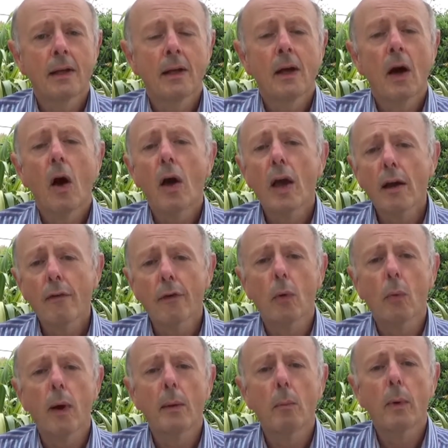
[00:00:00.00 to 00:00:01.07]
However,
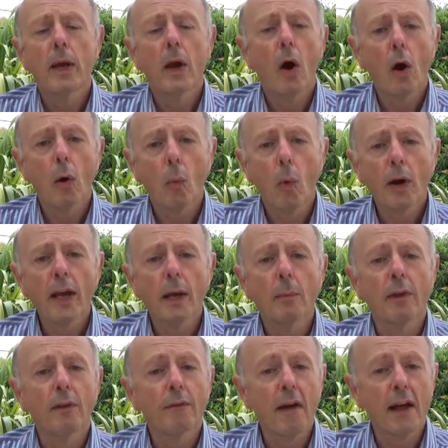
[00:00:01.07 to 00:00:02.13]
when we are working
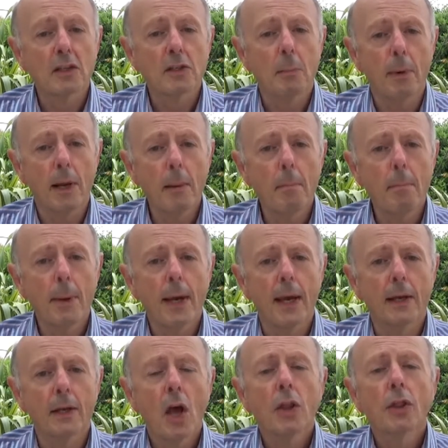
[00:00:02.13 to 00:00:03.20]
with phantom limb
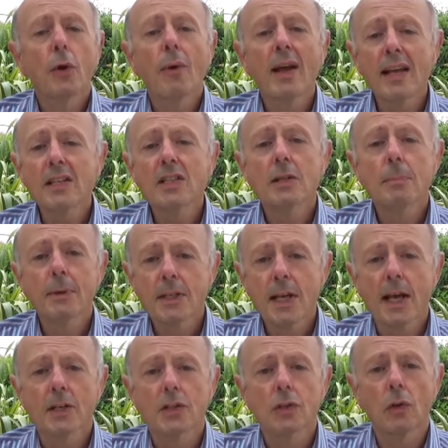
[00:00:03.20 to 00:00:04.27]
pain, there is the
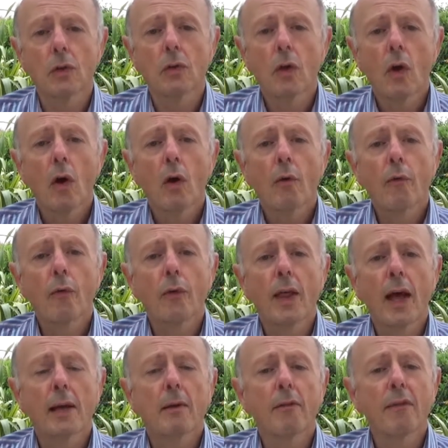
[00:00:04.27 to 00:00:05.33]
potential for
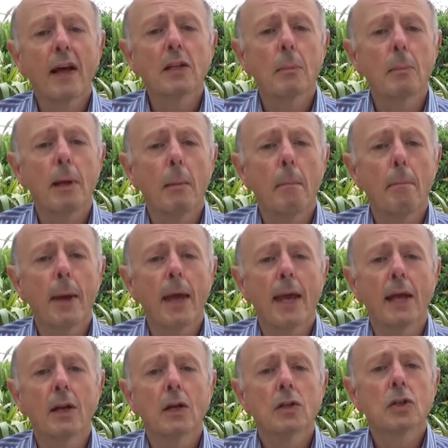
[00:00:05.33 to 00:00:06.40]
that phantom limb
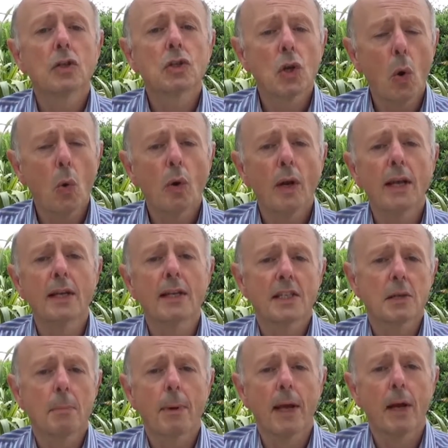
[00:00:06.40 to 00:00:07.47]
pain to totally
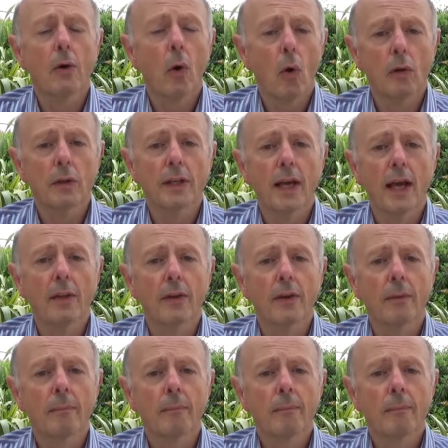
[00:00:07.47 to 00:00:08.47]
disappear altogether.